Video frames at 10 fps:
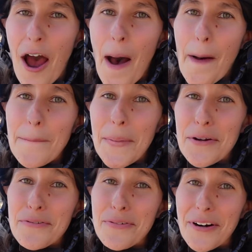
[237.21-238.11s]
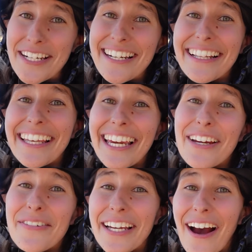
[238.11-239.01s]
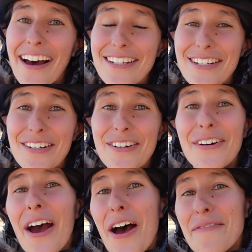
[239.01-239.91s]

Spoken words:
Unfortunately, we got to